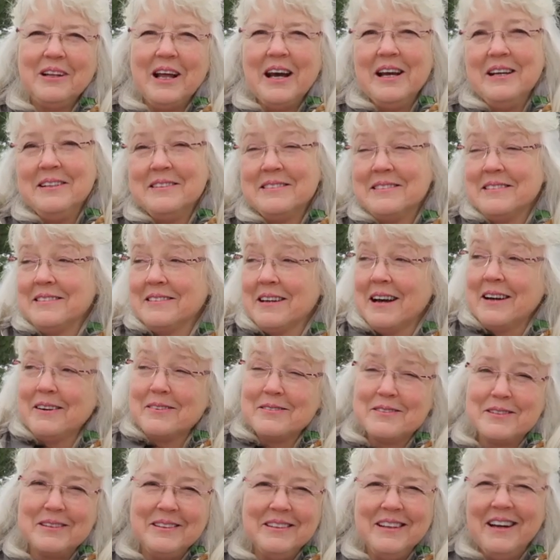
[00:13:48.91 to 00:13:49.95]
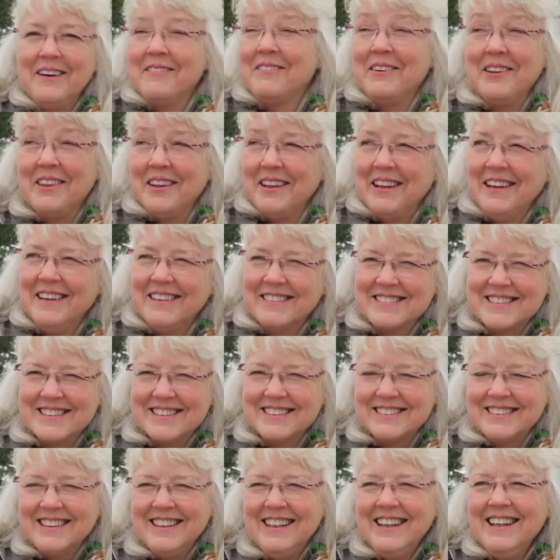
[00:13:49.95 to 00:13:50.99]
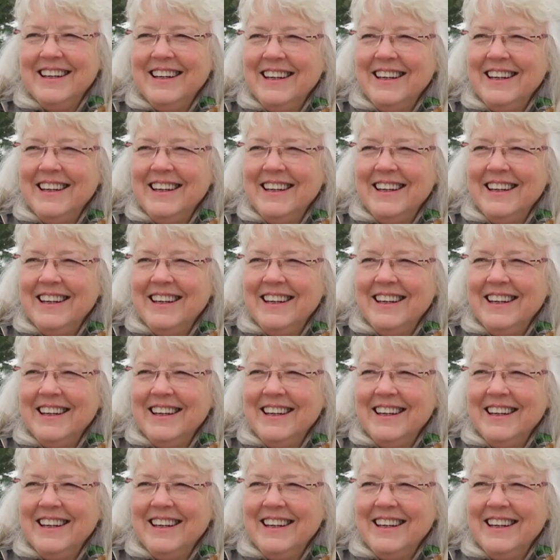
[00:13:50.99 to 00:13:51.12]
lions and tigers and everything else here,